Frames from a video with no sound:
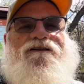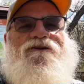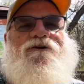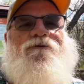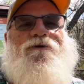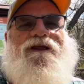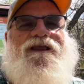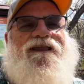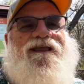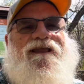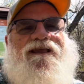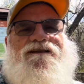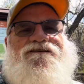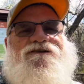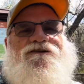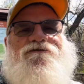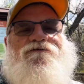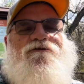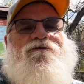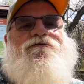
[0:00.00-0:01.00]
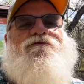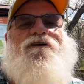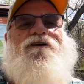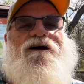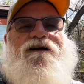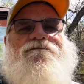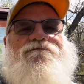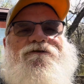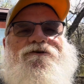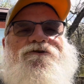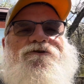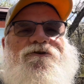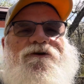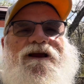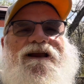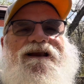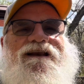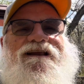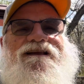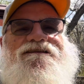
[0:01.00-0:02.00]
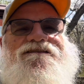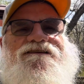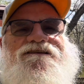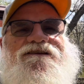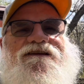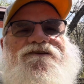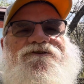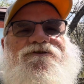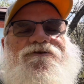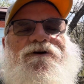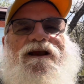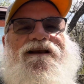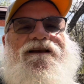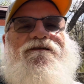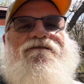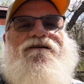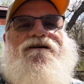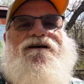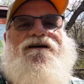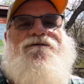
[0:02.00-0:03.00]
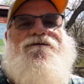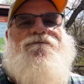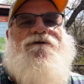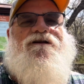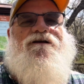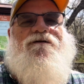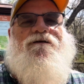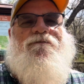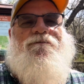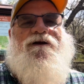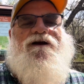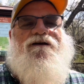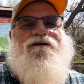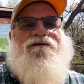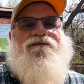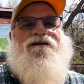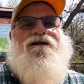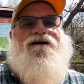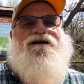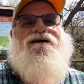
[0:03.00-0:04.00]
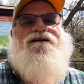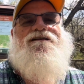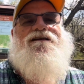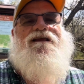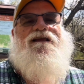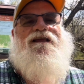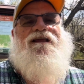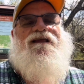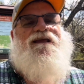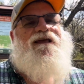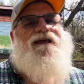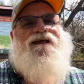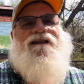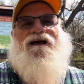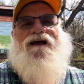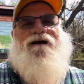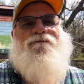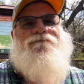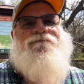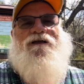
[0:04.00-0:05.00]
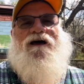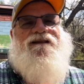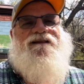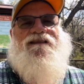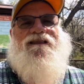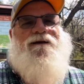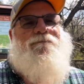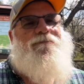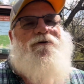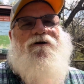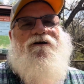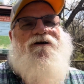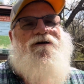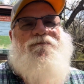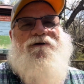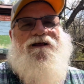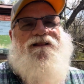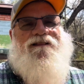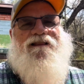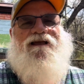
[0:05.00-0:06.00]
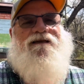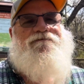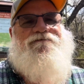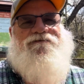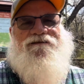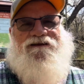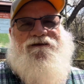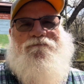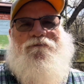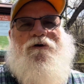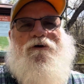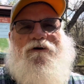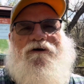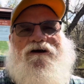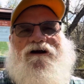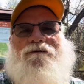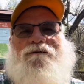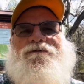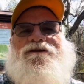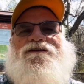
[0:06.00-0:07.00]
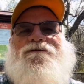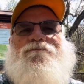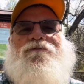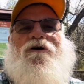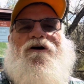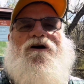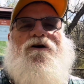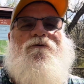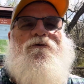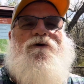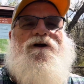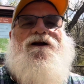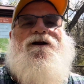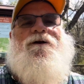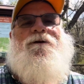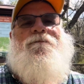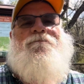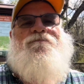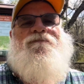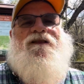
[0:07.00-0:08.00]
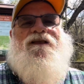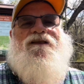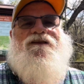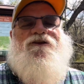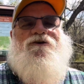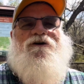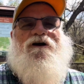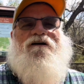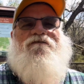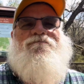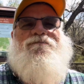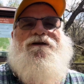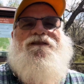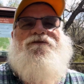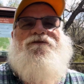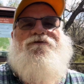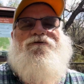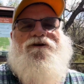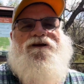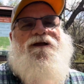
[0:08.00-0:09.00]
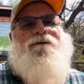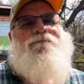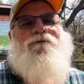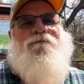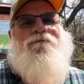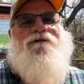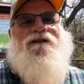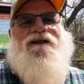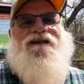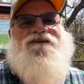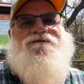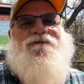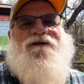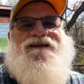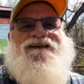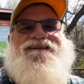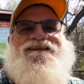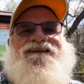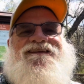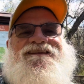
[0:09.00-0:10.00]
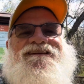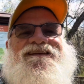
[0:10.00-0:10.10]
the weekend just for fun, for training, just a training run, but a marathon. And I'm not in that part of my life anymore. I'm at the part where, you know, I've been through a hip replacement.